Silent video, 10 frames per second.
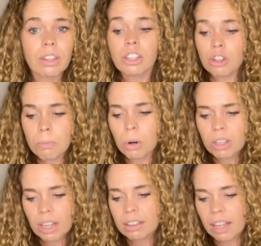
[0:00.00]
you more
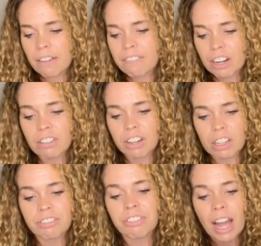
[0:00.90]
than likely have very, very
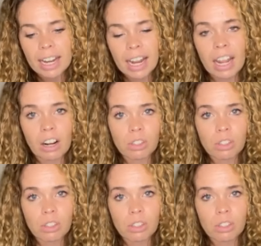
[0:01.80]
fine hair.